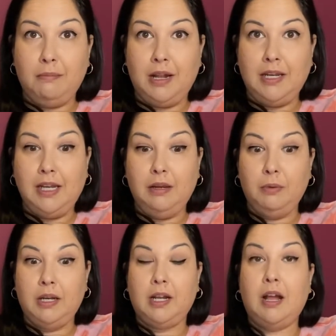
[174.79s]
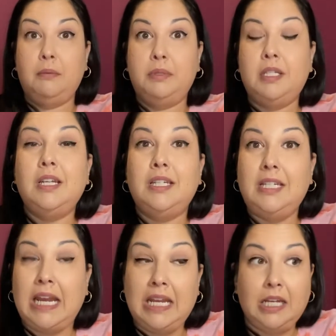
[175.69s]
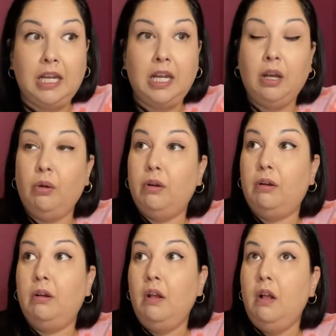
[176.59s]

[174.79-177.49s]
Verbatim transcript: money when it comes to dating or,